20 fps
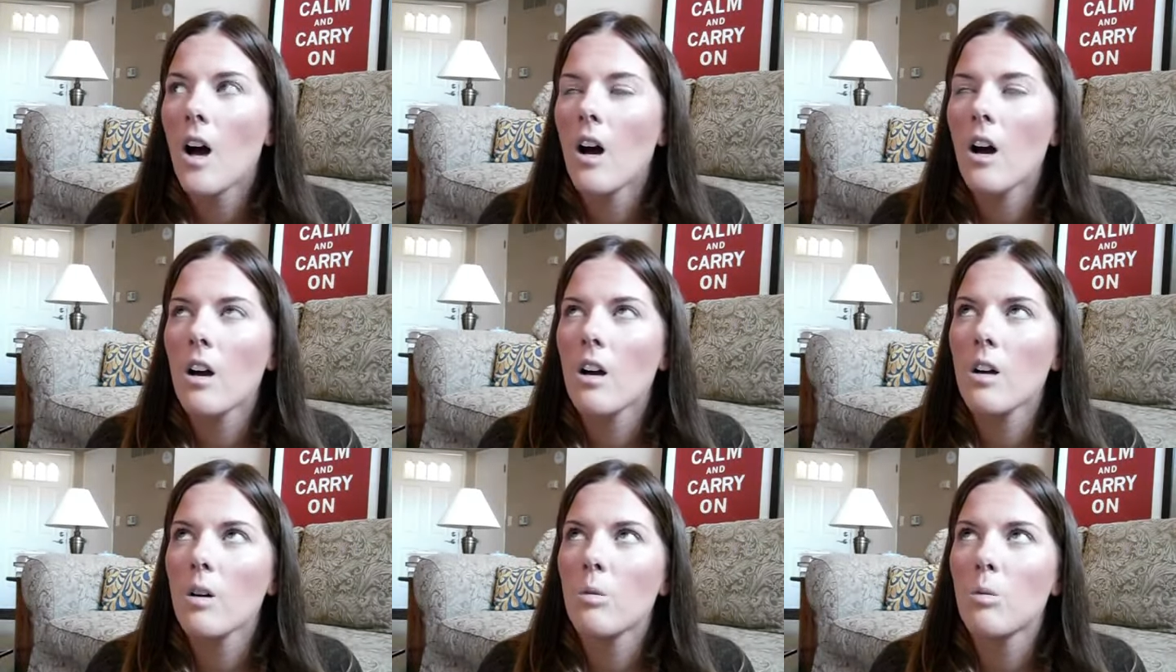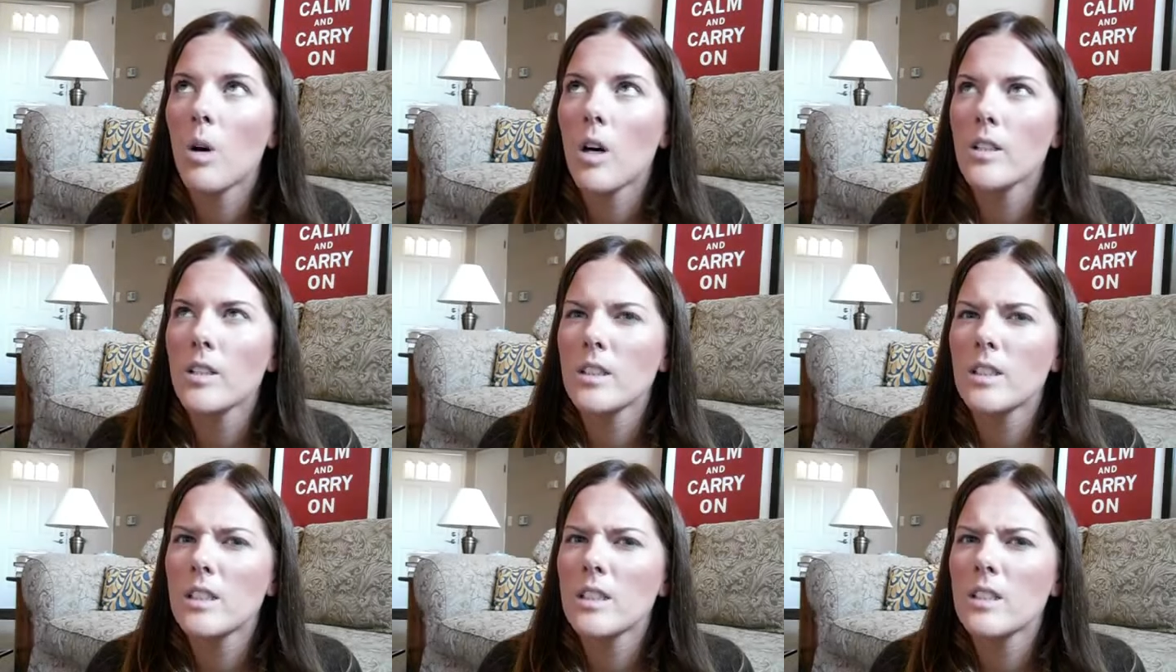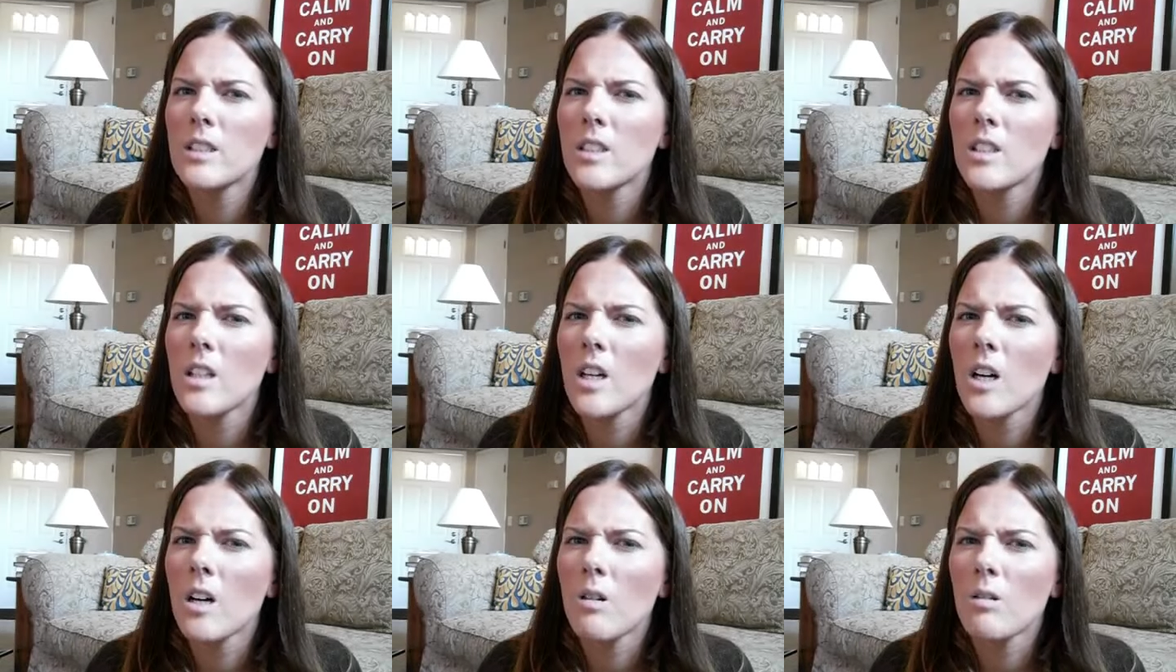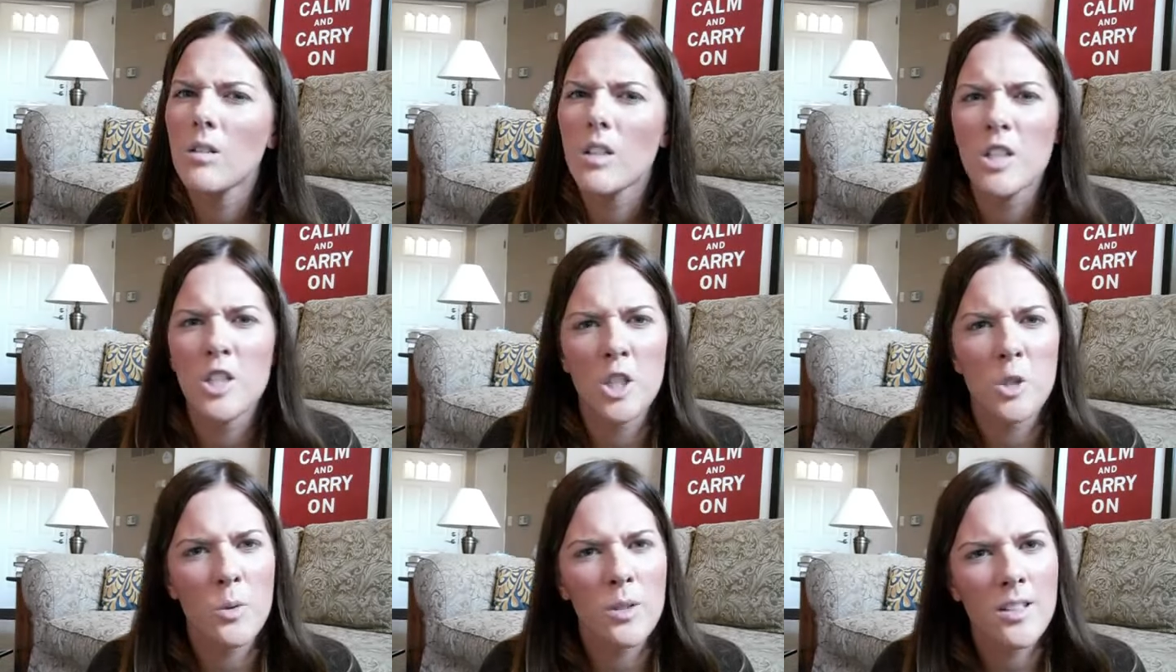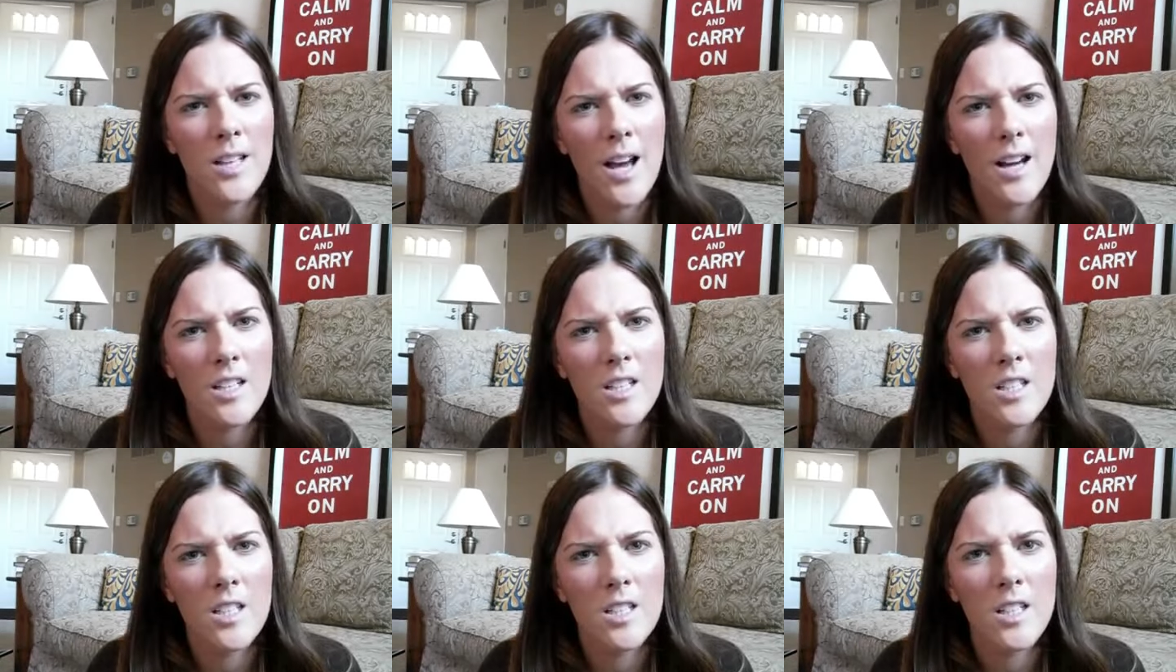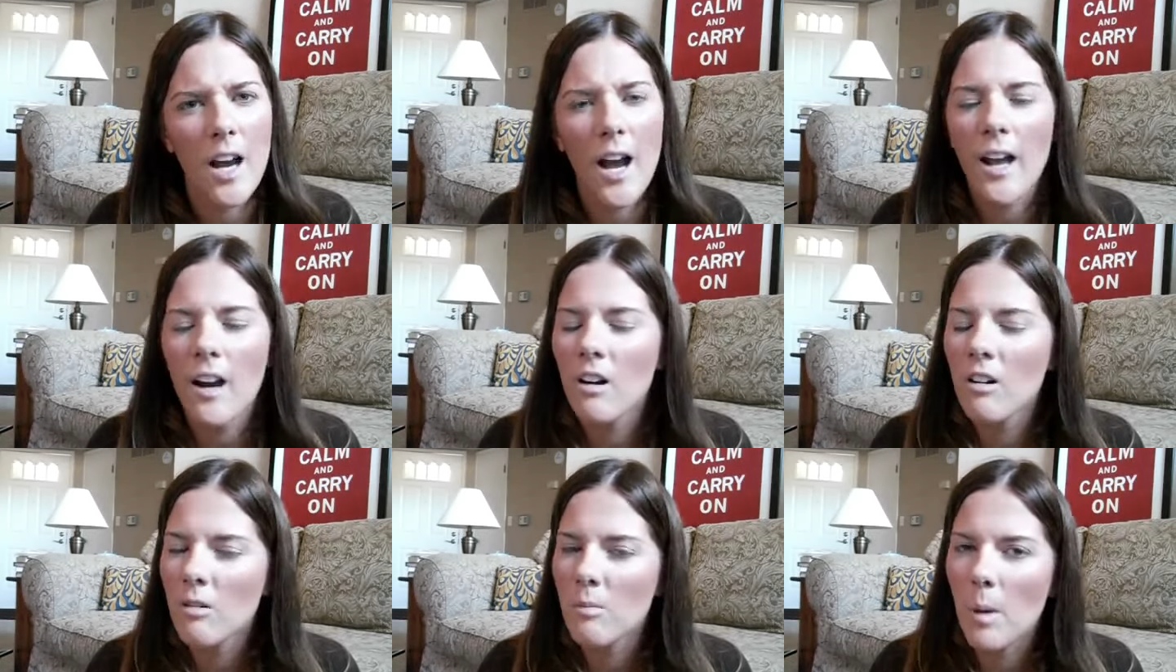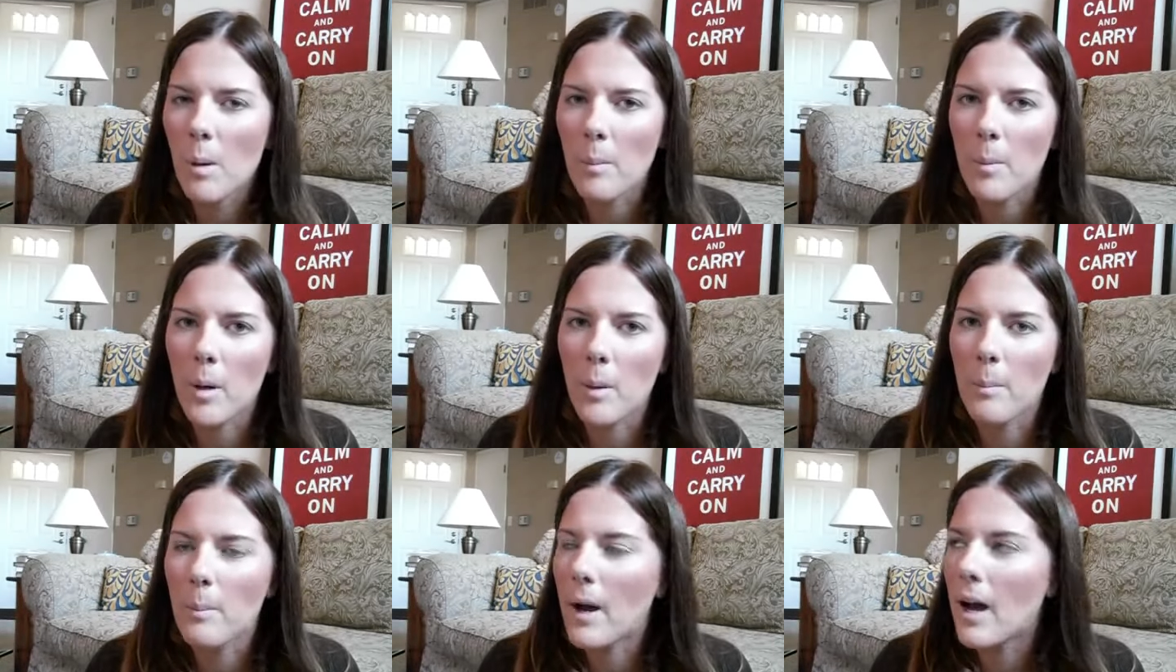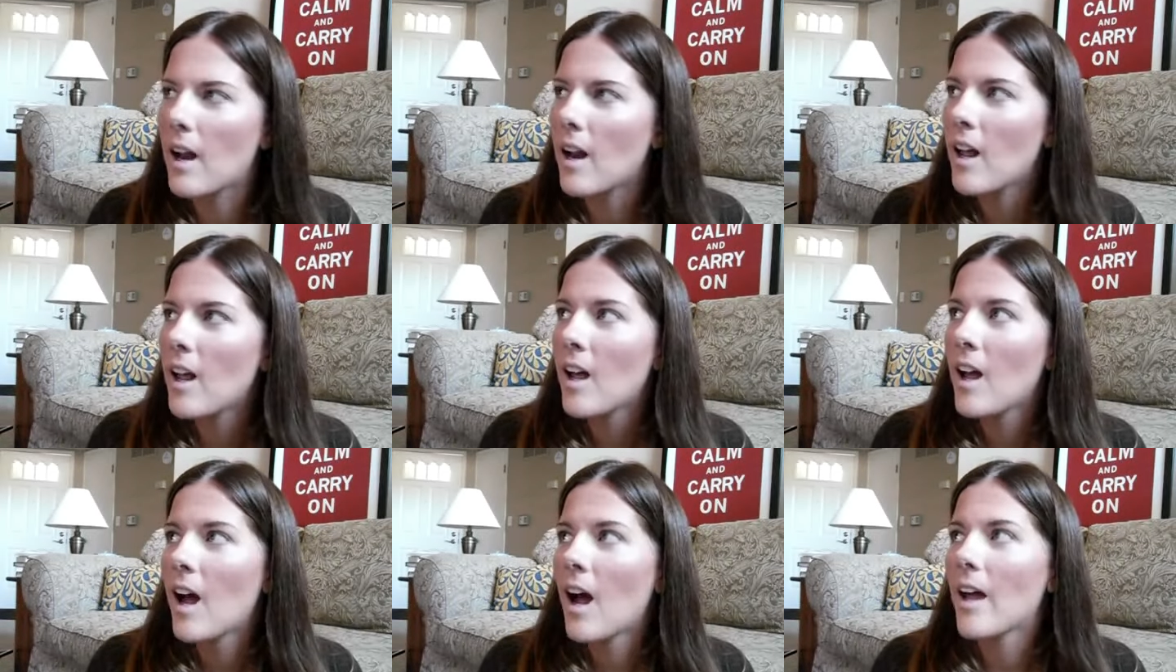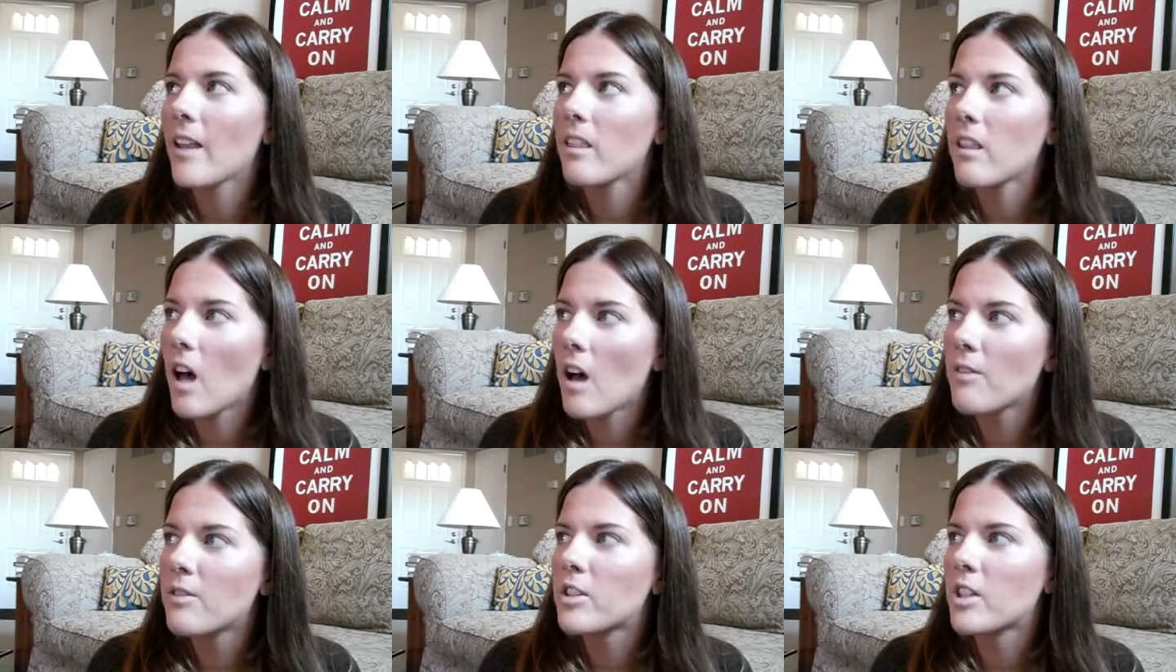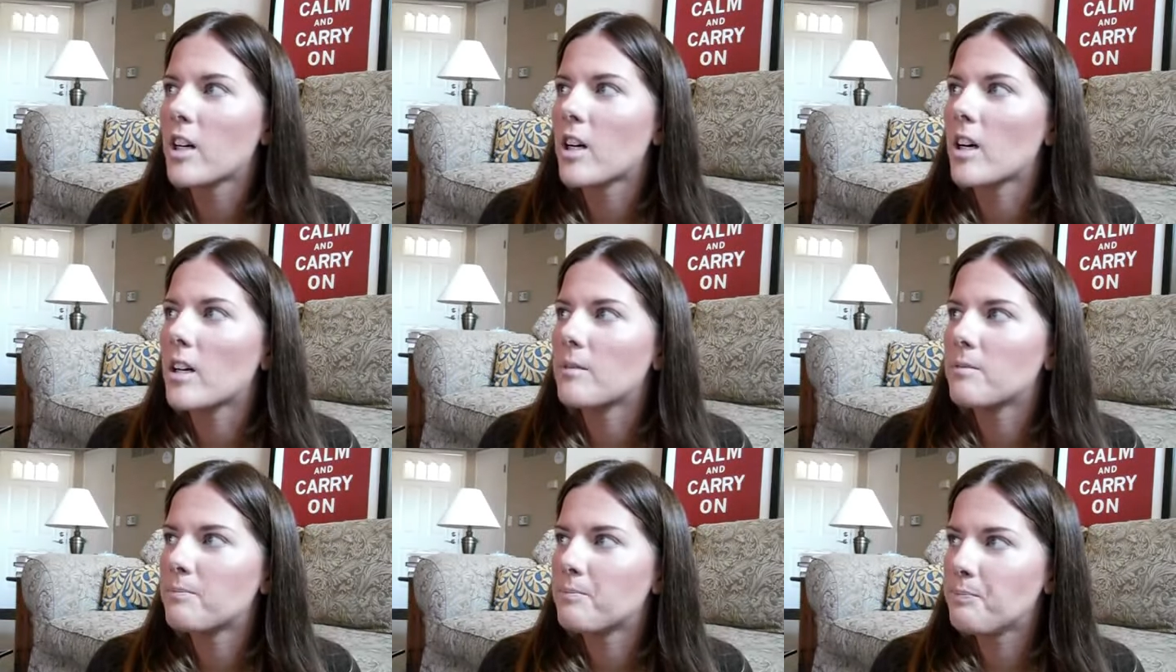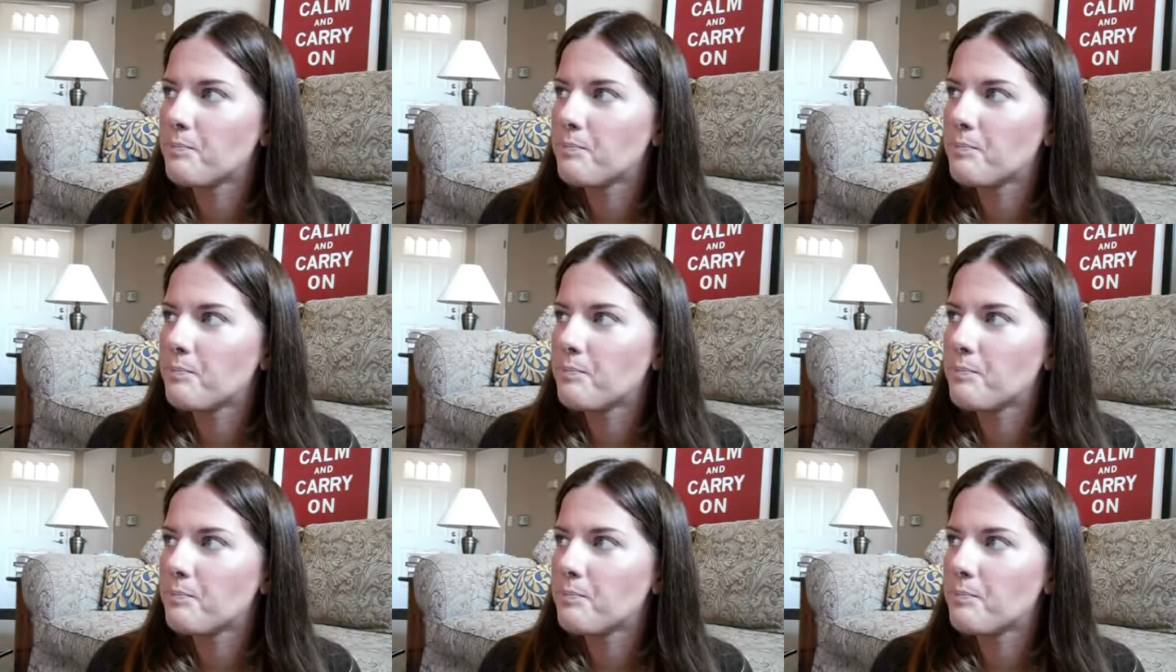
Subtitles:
or 1 season ago. Did she win last year? I don't remember, but I loved her,